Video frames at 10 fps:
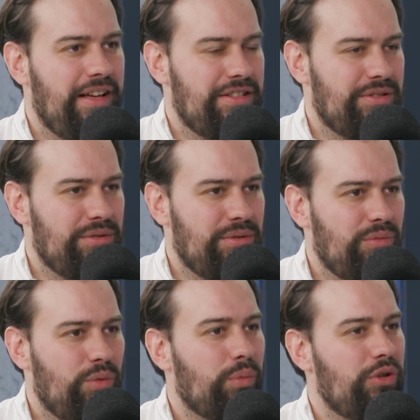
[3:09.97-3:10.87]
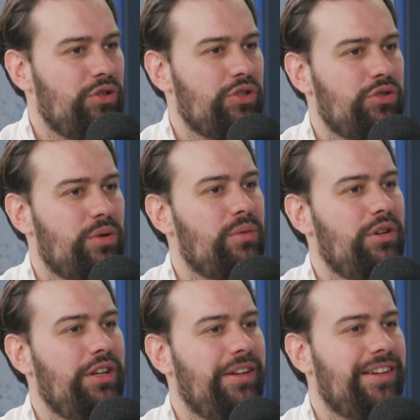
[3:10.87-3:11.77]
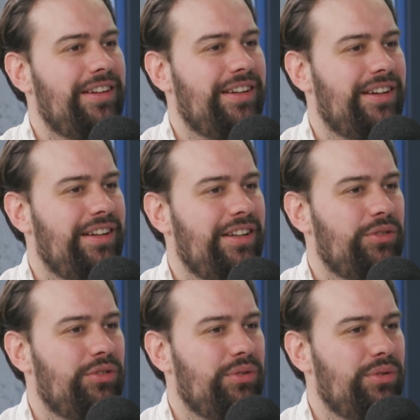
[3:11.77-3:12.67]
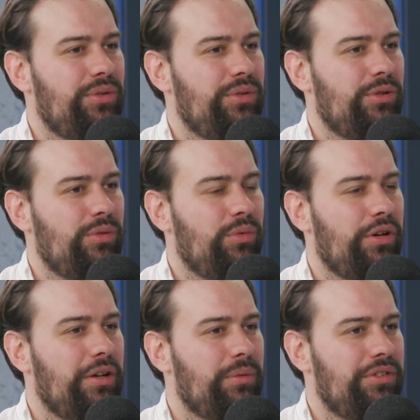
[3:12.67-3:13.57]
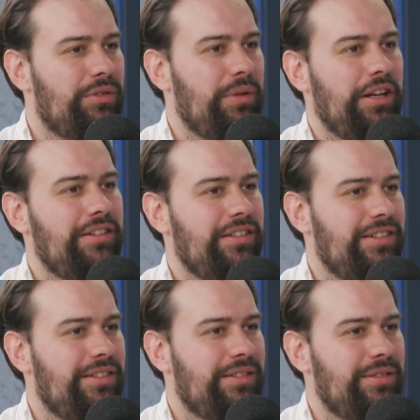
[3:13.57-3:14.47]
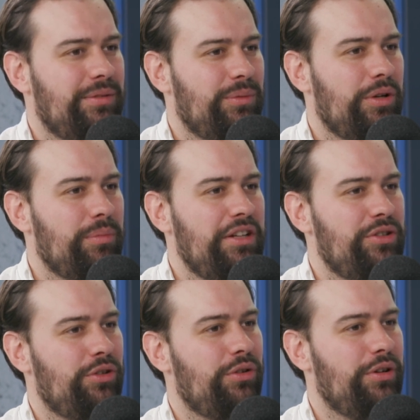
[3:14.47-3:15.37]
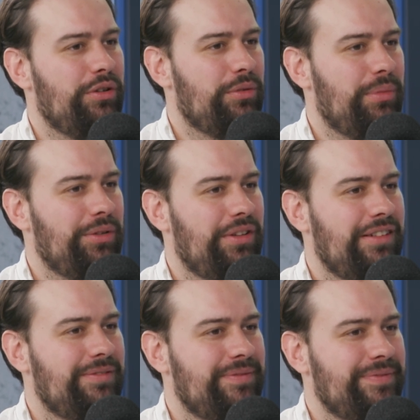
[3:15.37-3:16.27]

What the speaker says: So, what was your story into working with cement, and what made you curious about that?